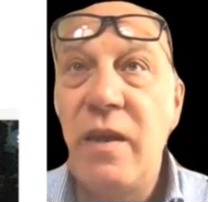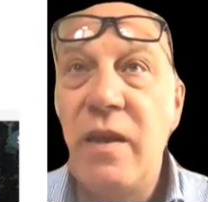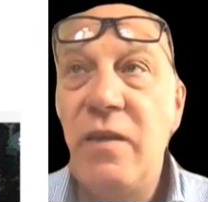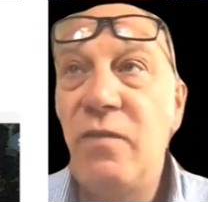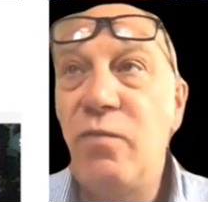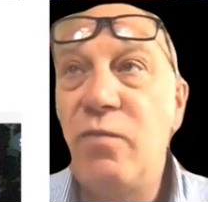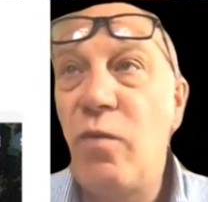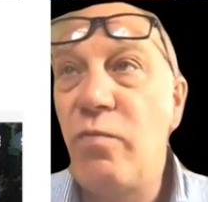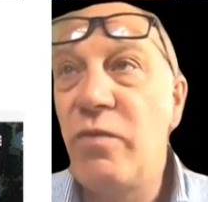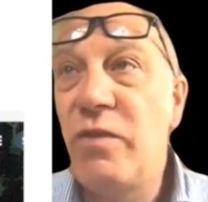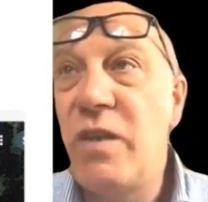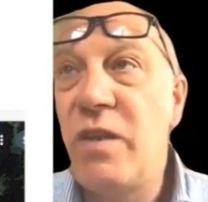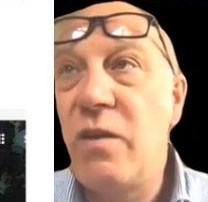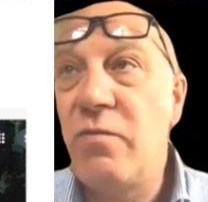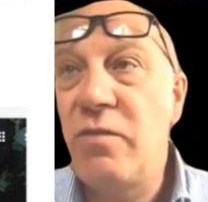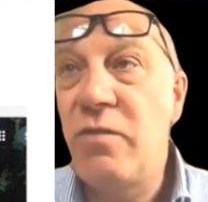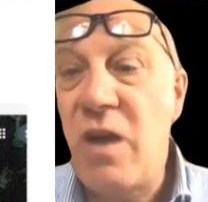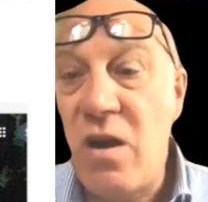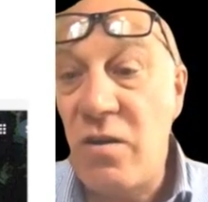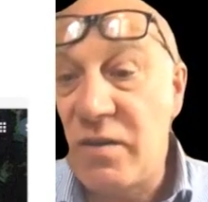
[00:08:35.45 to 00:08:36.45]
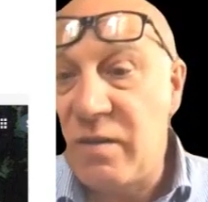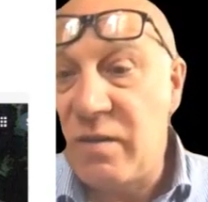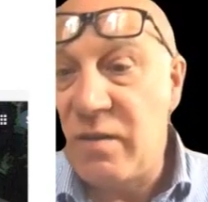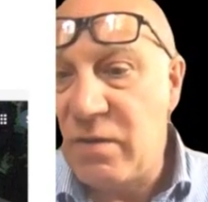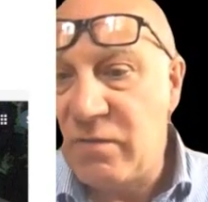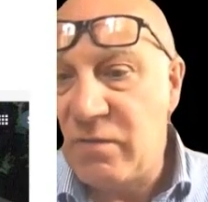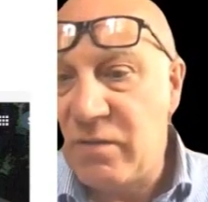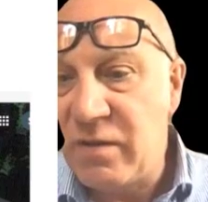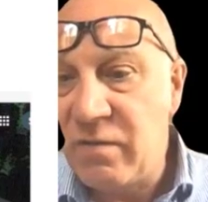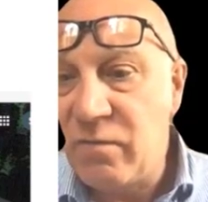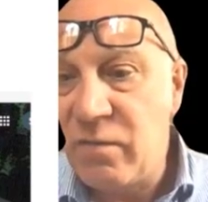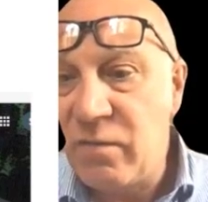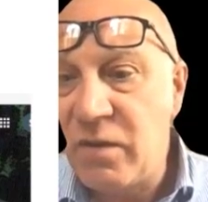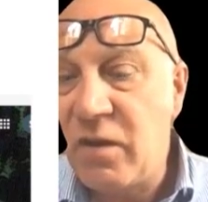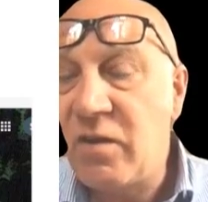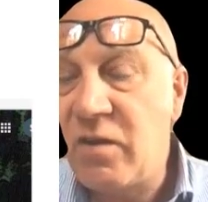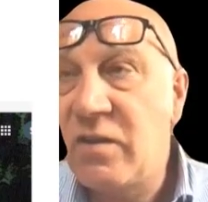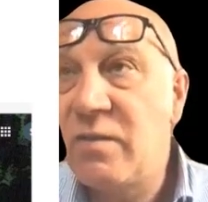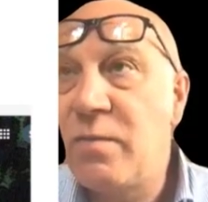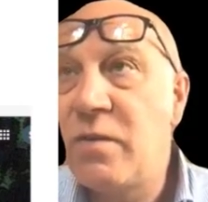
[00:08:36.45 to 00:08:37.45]
it's what was the old Harding building where
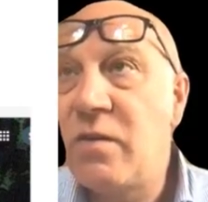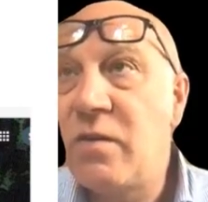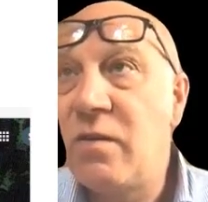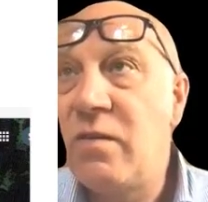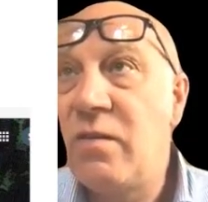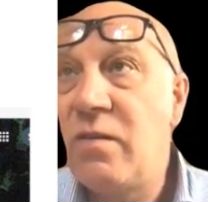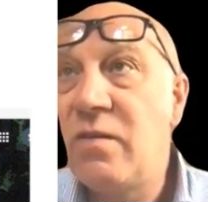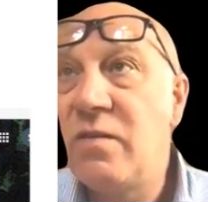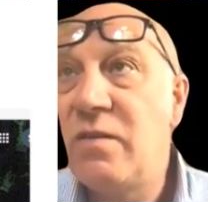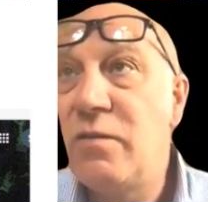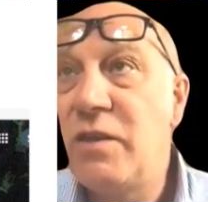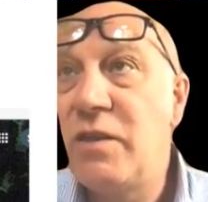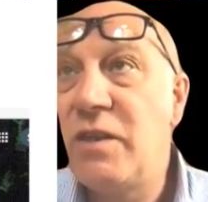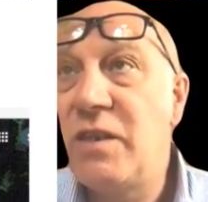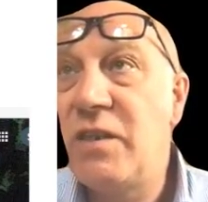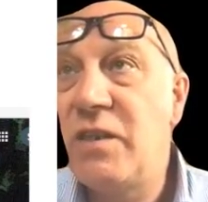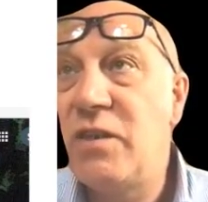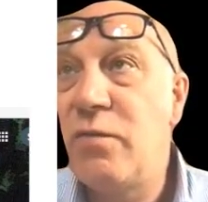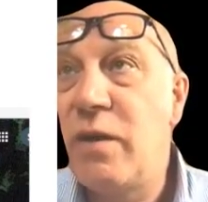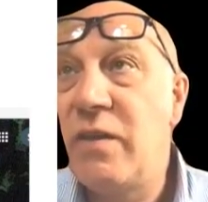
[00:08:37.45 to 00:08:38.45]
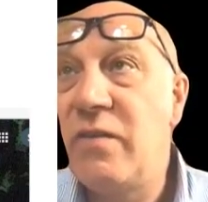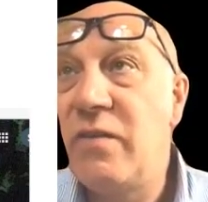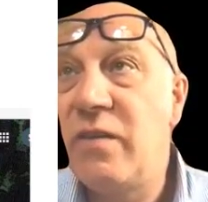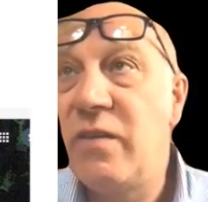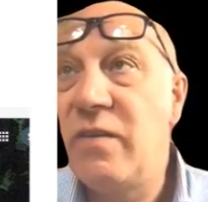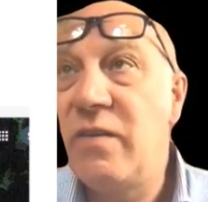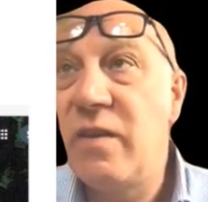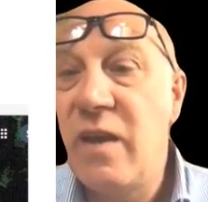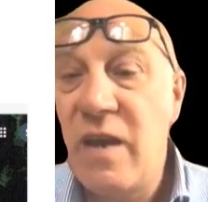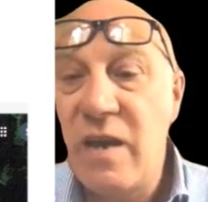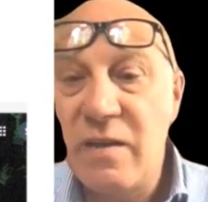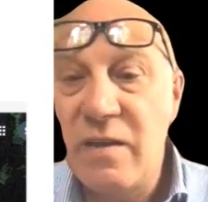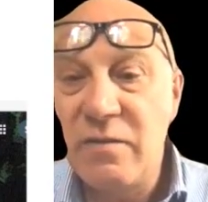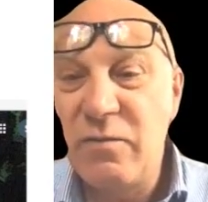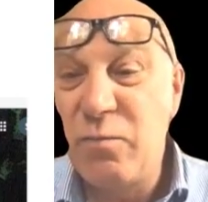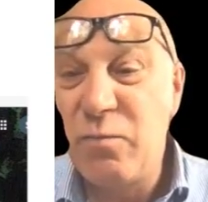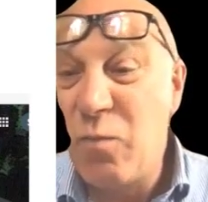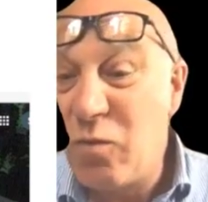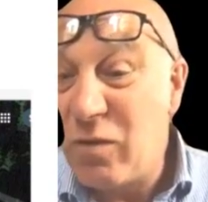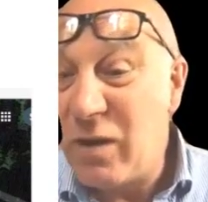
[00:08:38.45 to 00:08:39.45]
the hospital is situated,
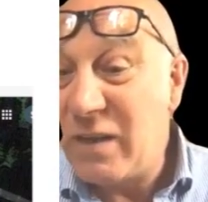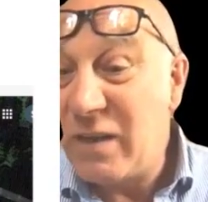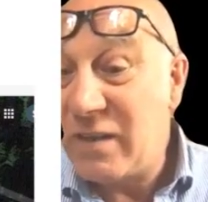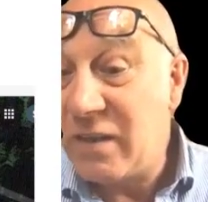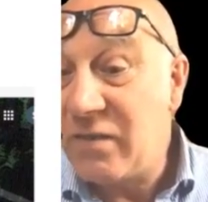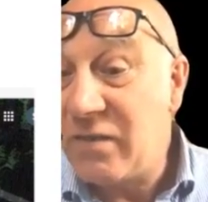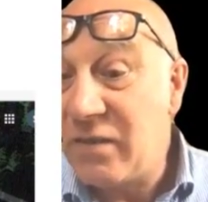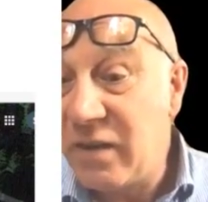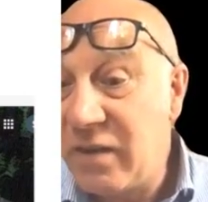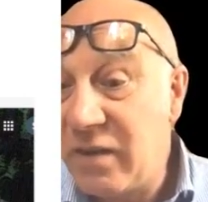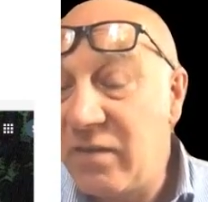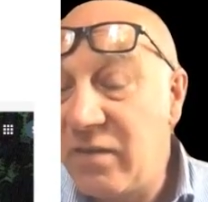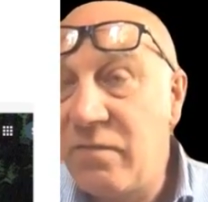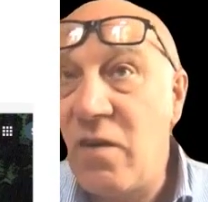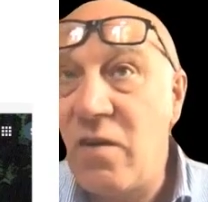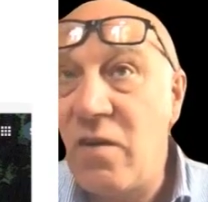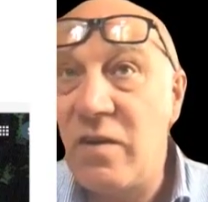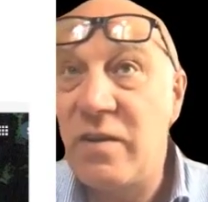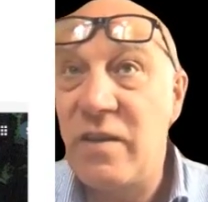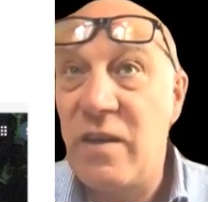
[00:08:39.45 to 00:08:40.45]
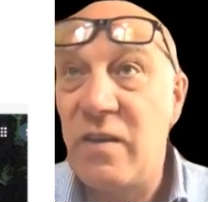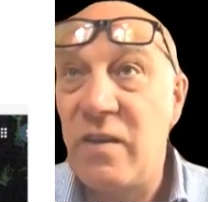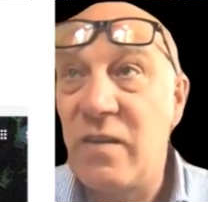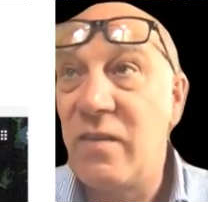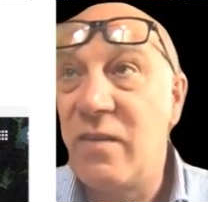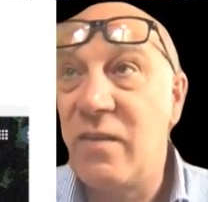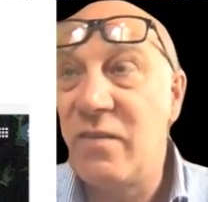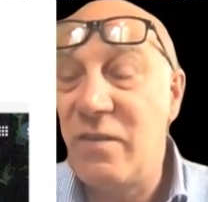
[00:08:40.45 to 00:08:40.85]
more or less underneath the viaduct.